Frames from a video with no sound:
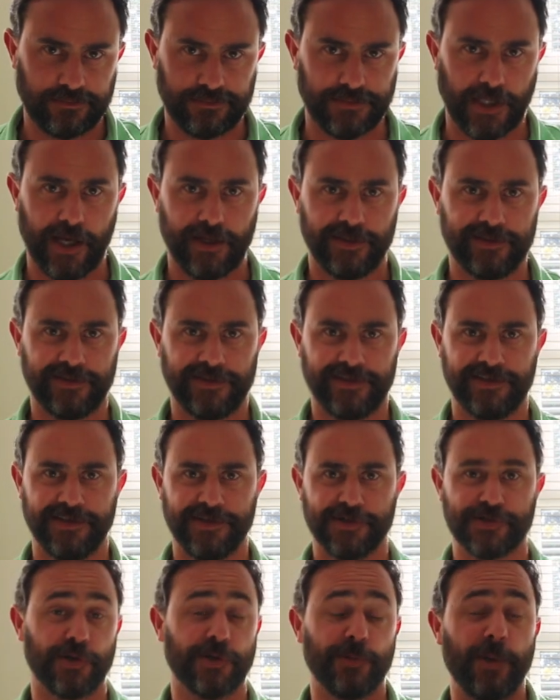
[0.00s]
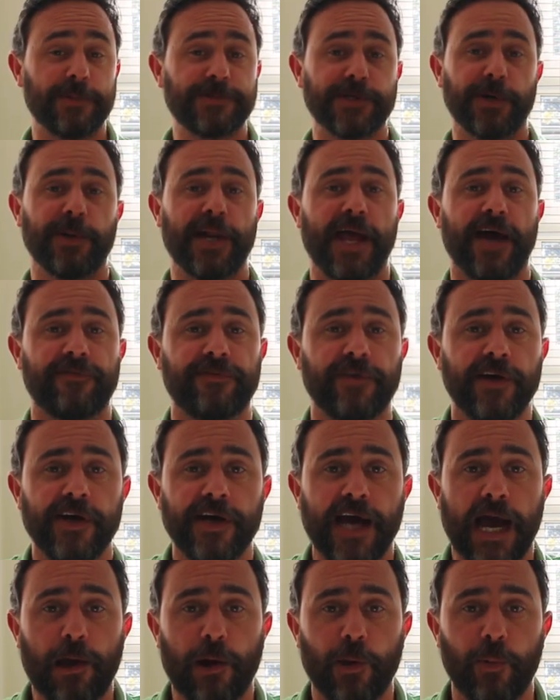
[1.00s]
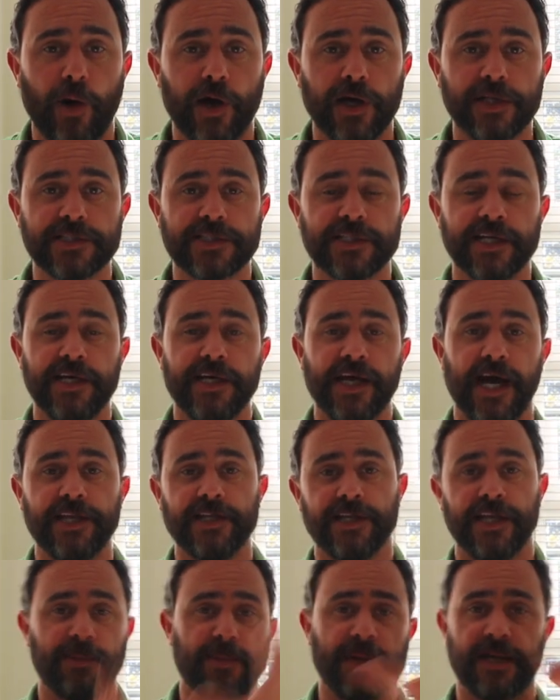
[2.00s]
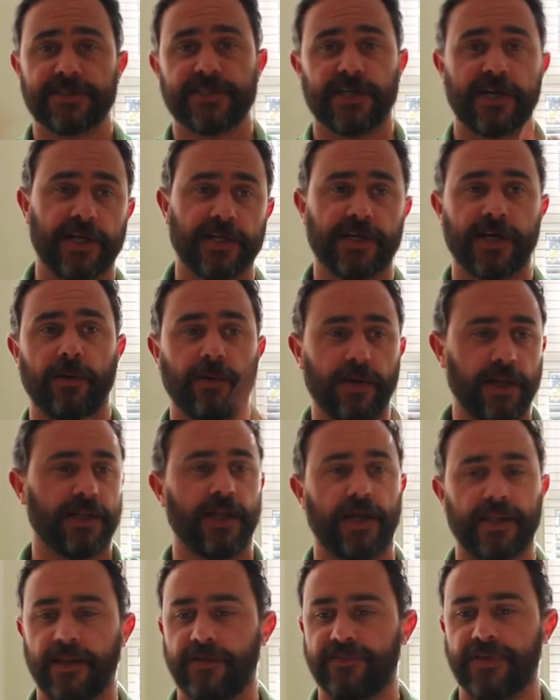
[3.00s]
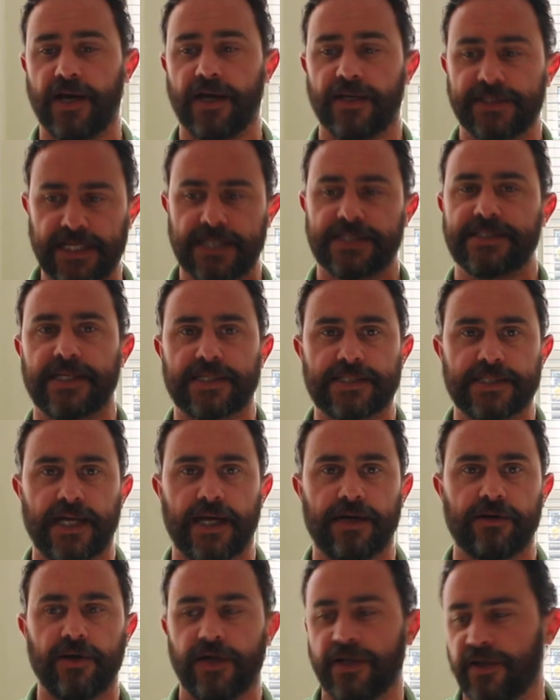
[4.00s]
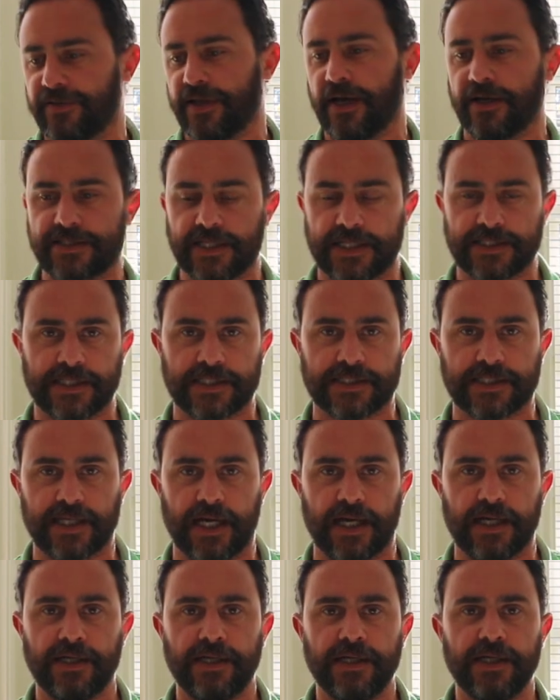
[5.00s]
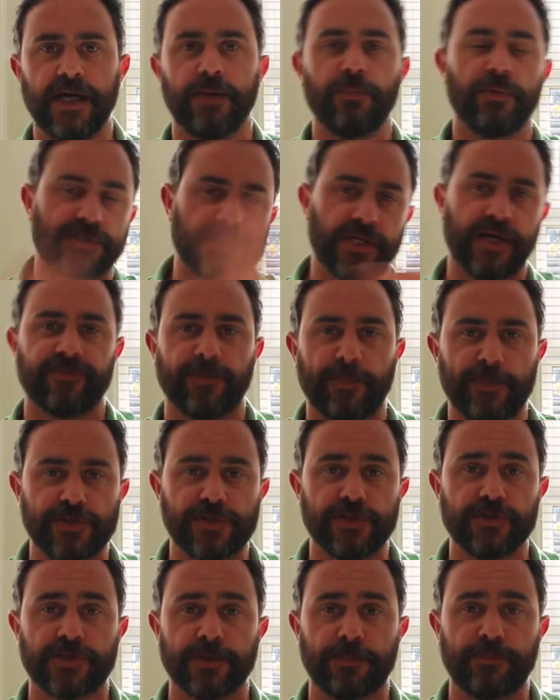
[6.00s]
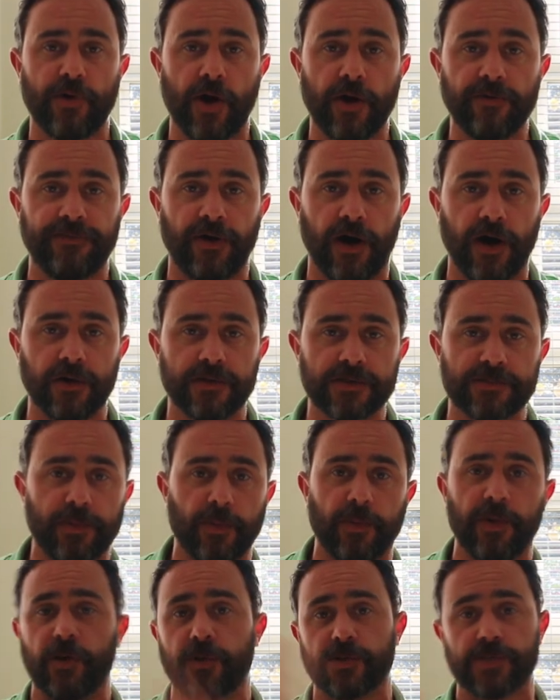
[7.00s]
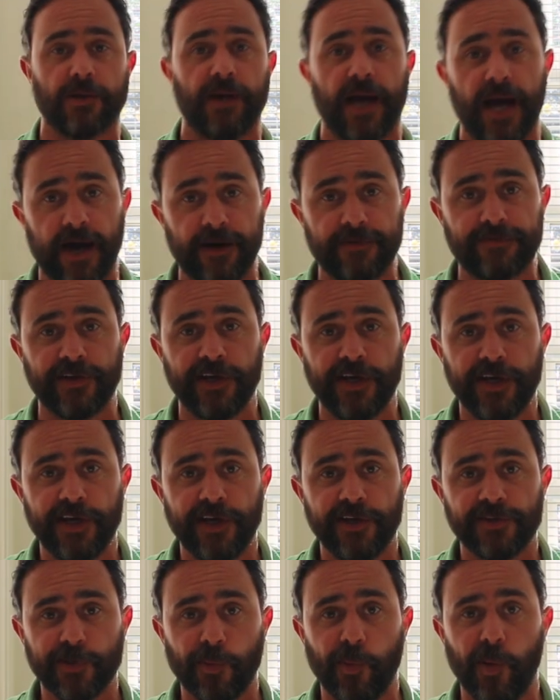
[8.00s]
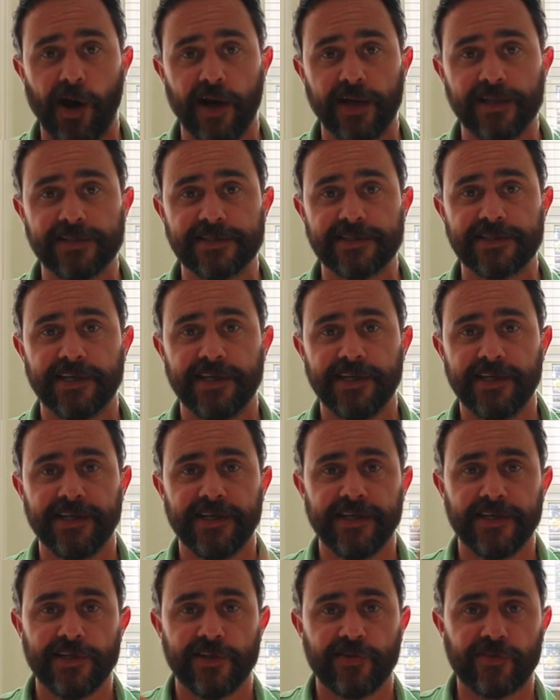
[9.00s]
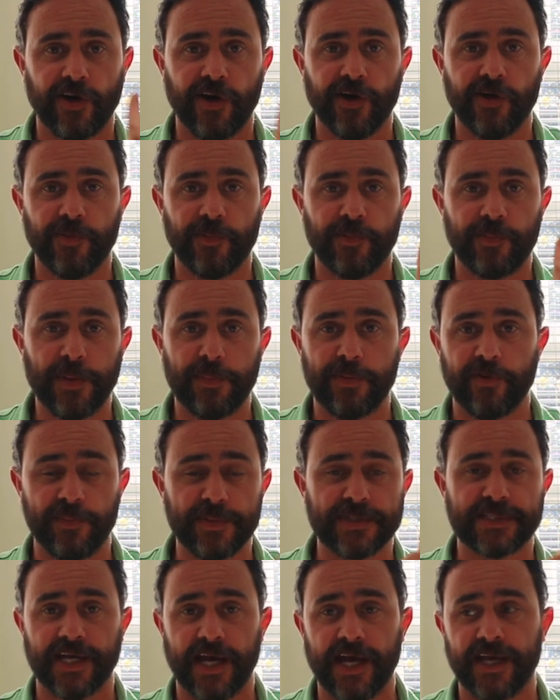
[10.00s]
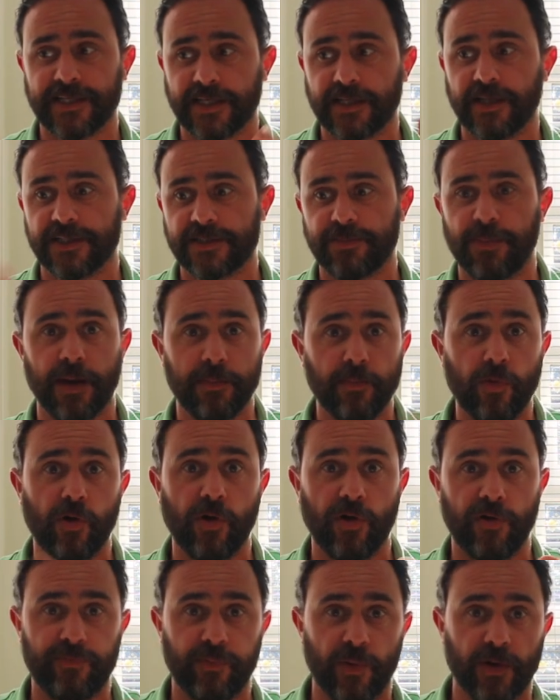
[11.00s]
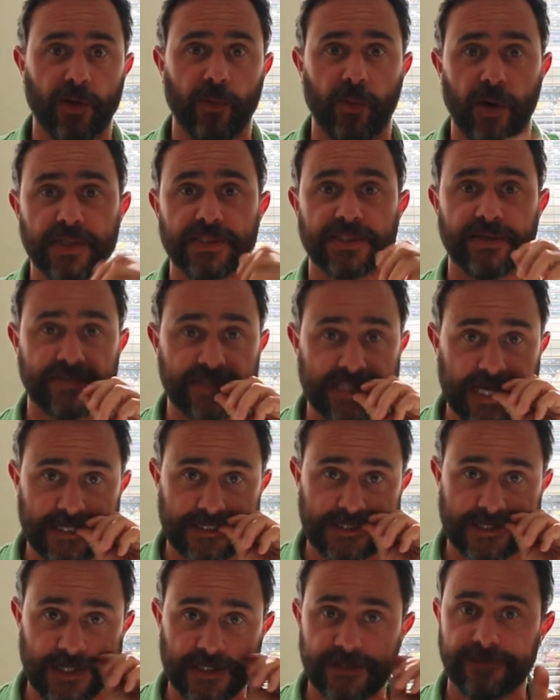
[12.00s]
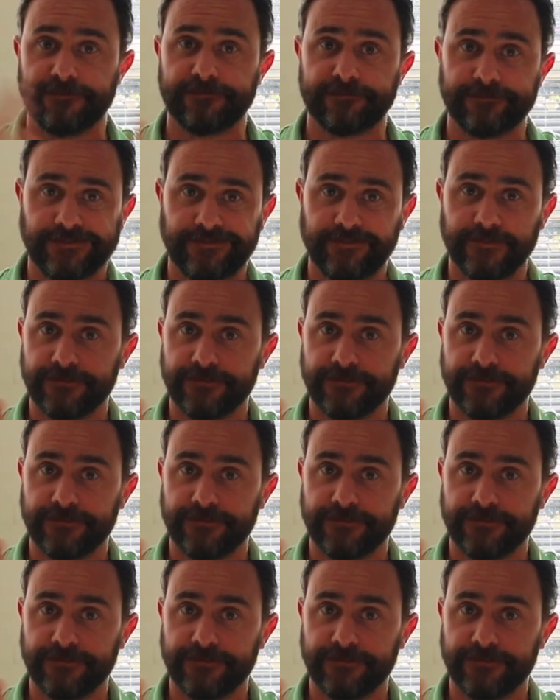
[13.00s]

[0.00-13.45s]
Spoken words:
Yeah. So the website will have our wines, and you'll be able to kind of go, well, I love that, I'll take six of that, or I love that, I'll take six of that. And we'll still have the producer profiles, but we'll also have the wines. So people have been saying they'd like to buy more of one of the wines they've tasted.